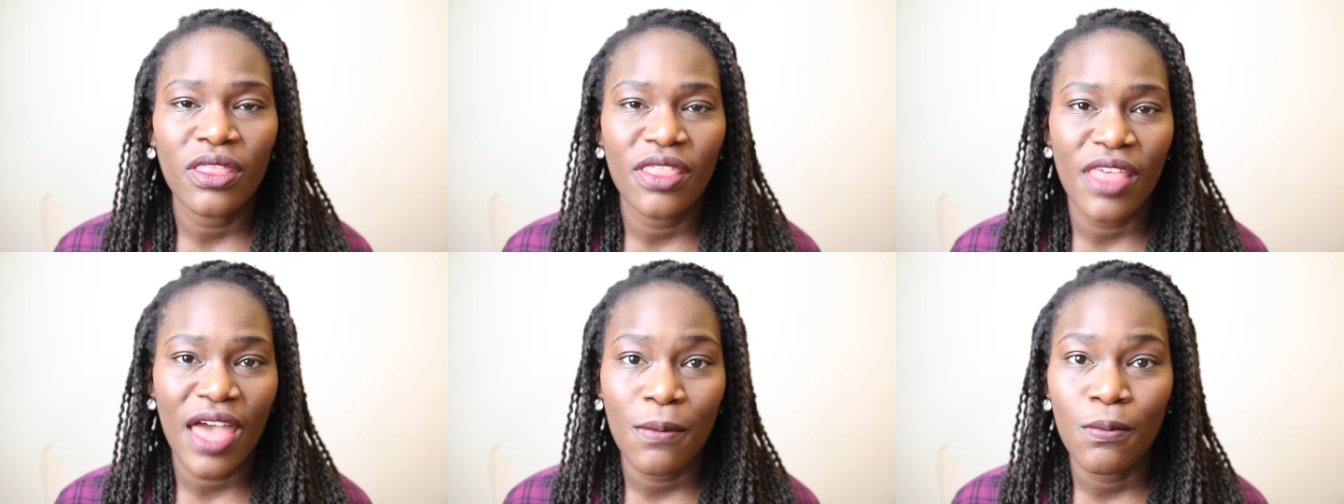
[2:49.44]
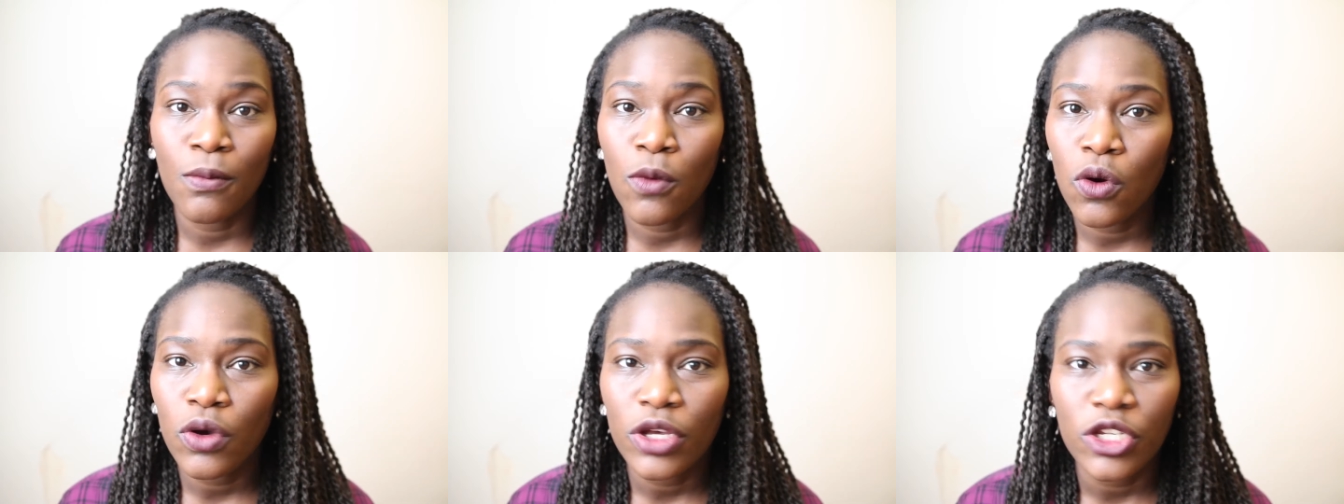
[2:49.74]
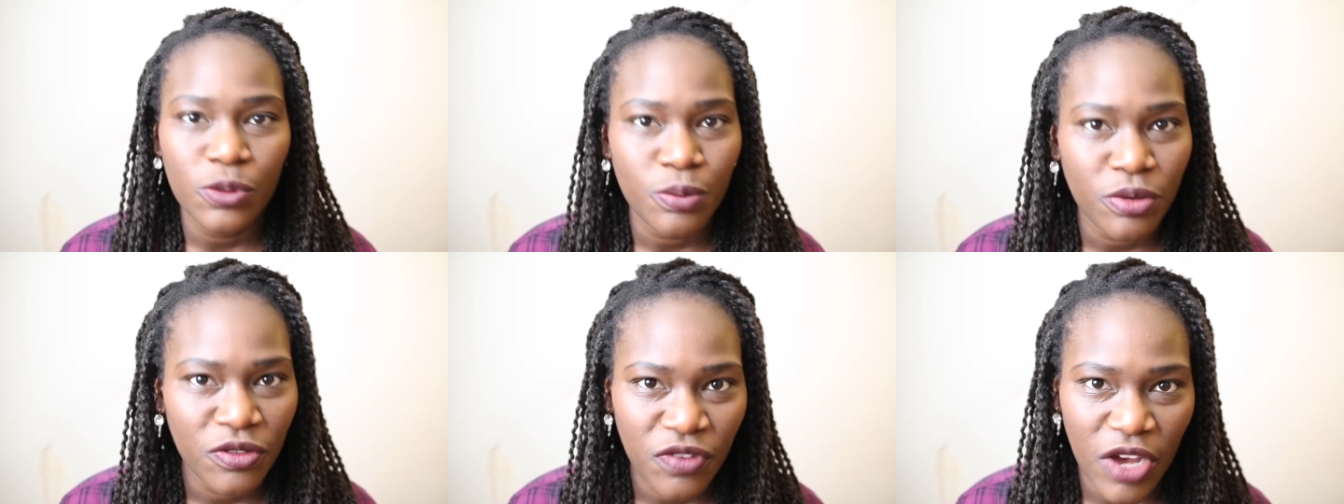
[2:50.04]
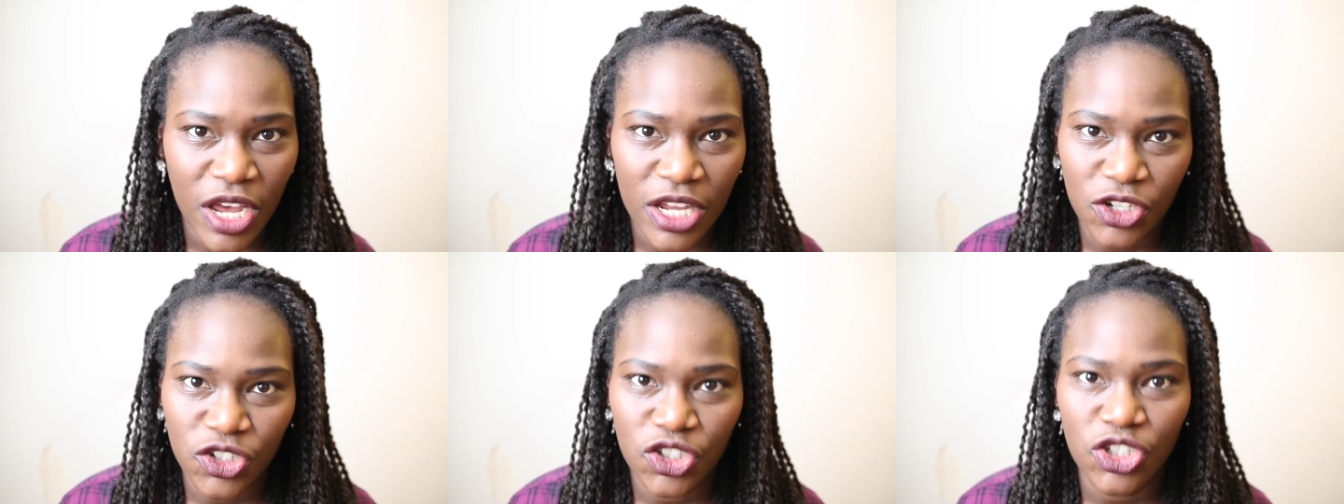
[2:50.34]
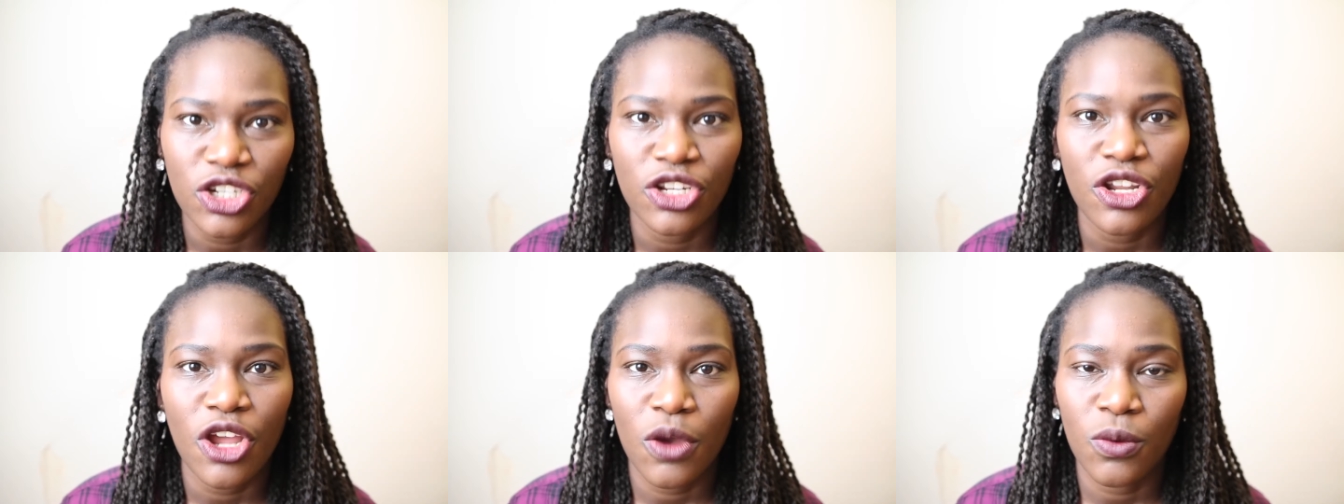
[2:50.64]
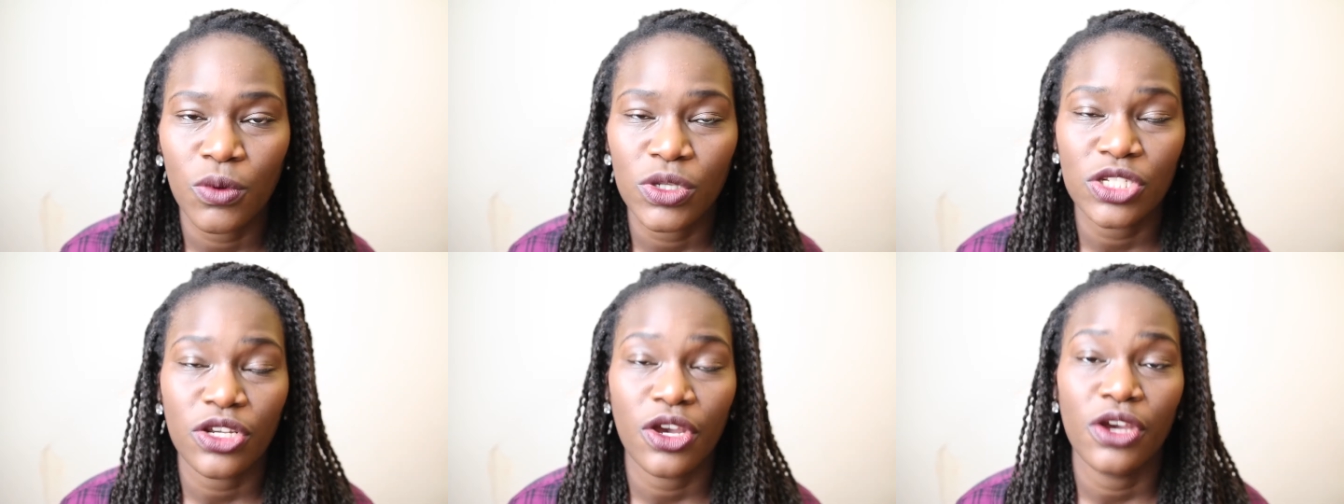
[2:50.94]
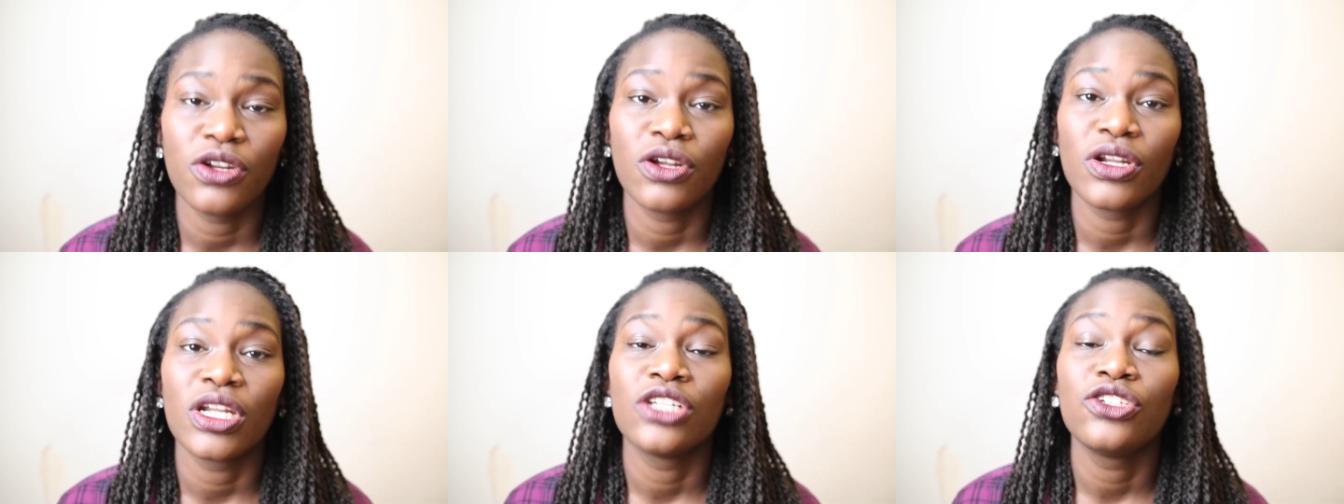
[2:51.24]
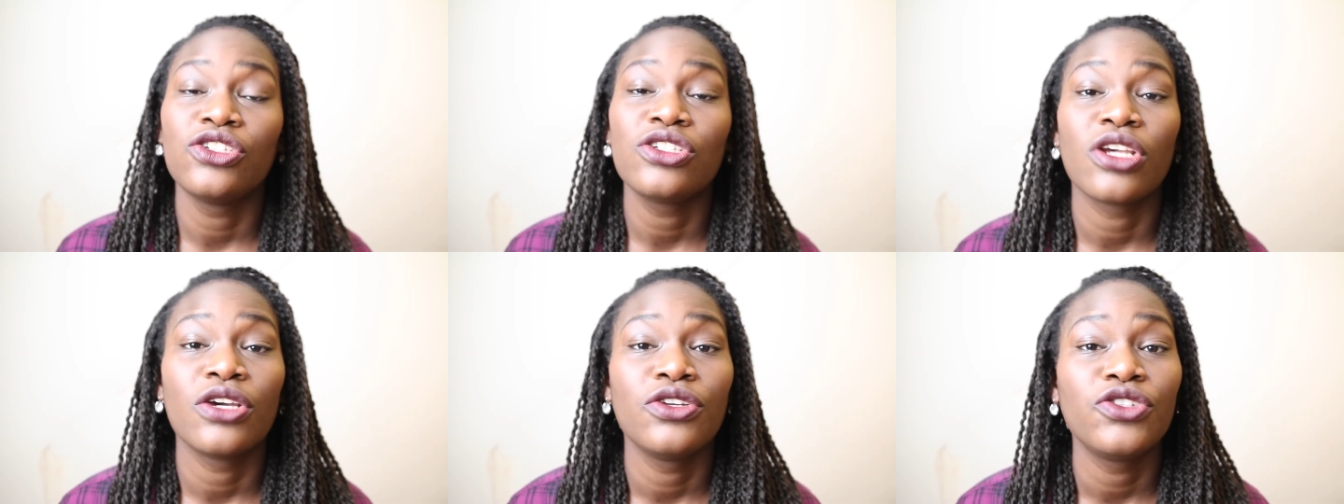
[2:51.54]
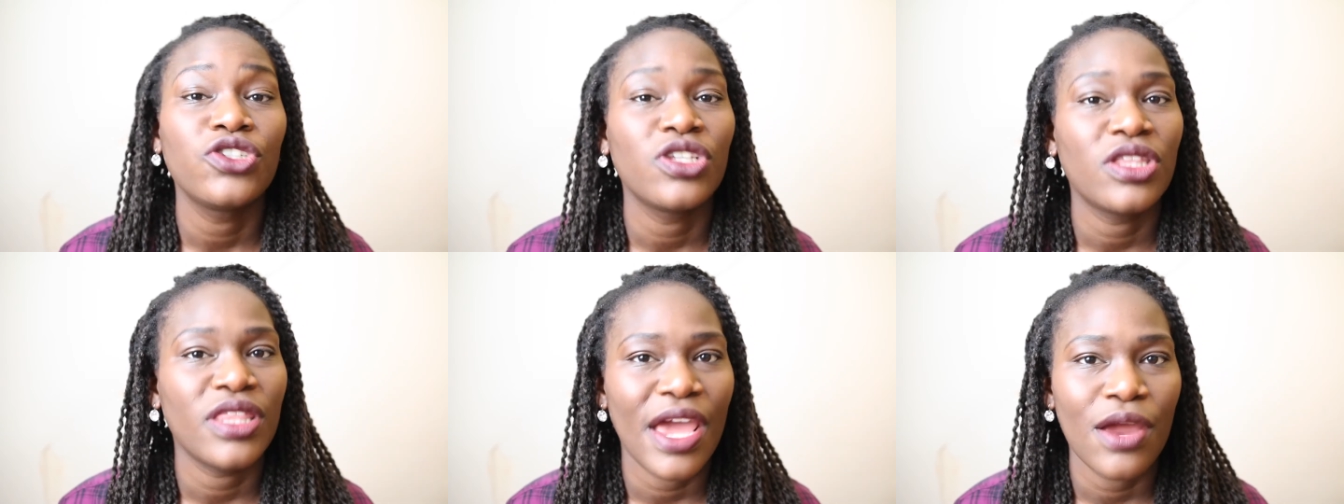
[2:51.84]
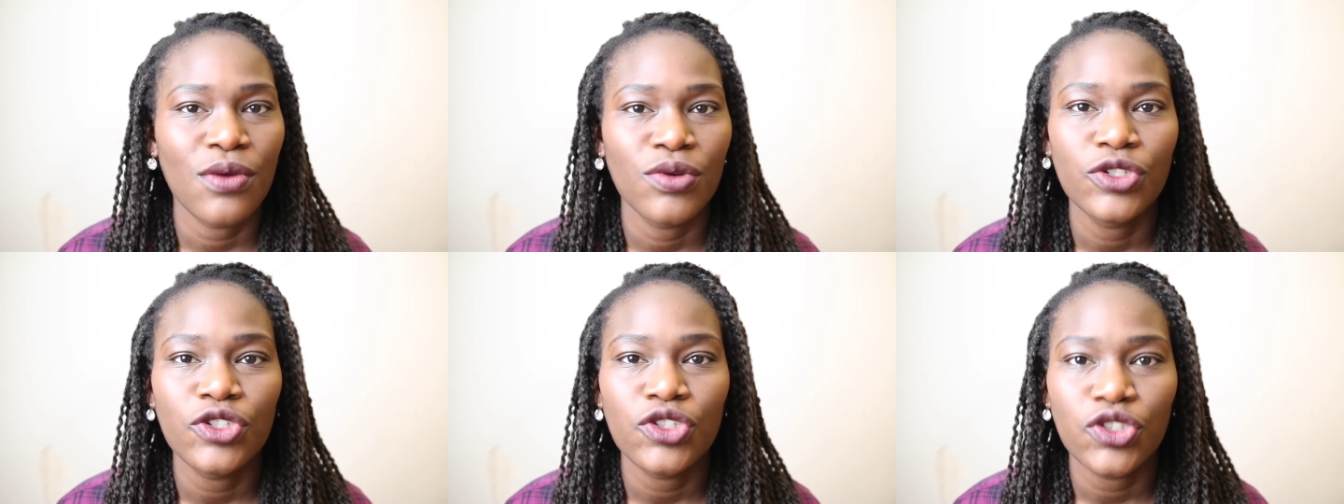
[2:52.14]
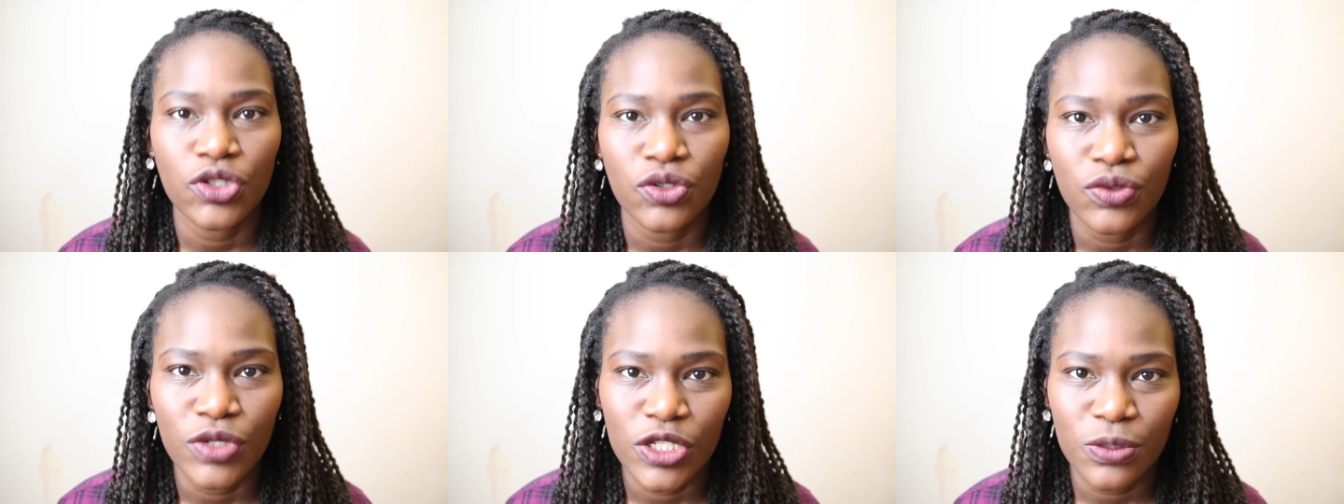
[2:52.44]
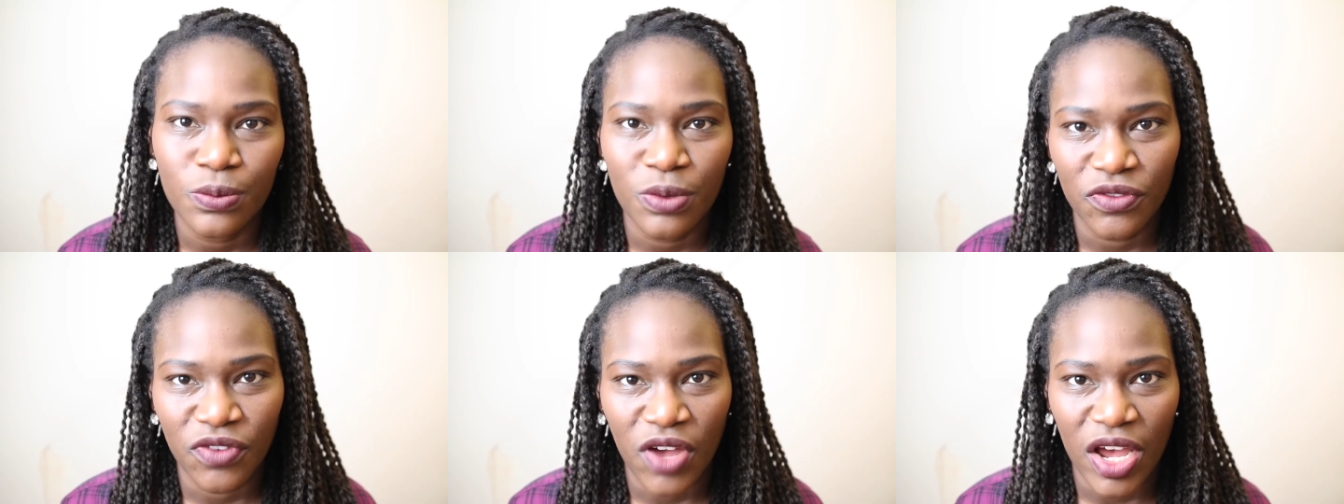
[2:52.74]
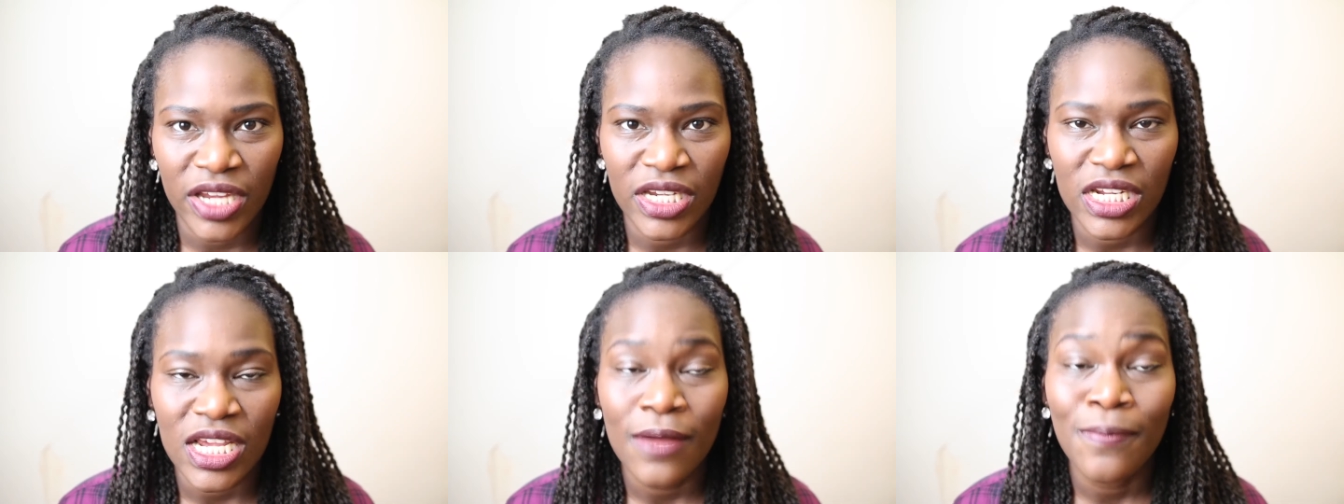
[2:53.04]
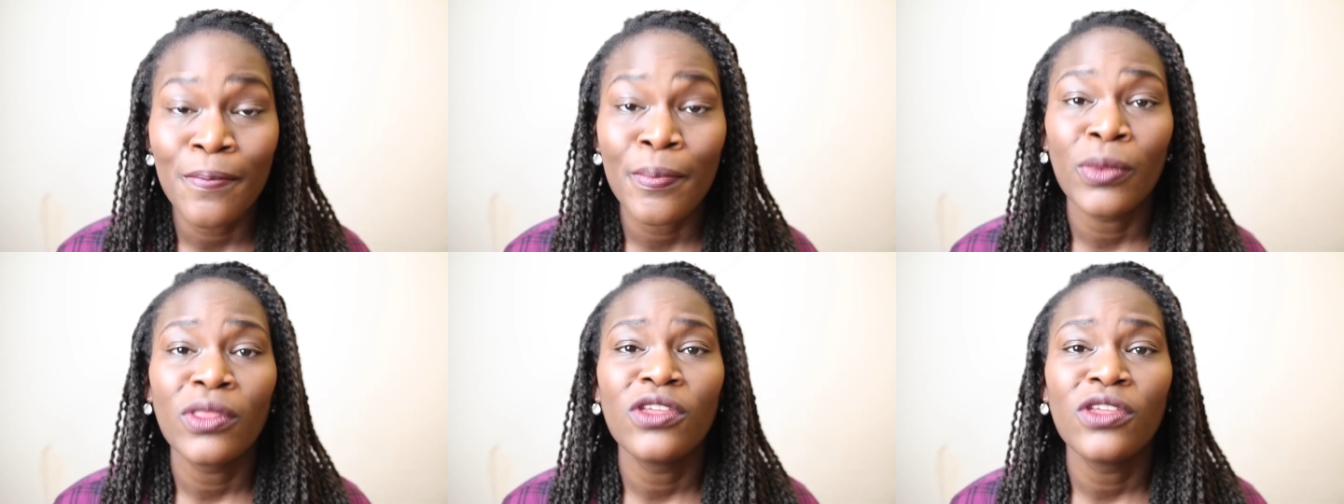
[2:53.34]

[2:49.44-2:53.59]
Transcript: Their mortgage provider should know what's going on, and so should their insurance provider.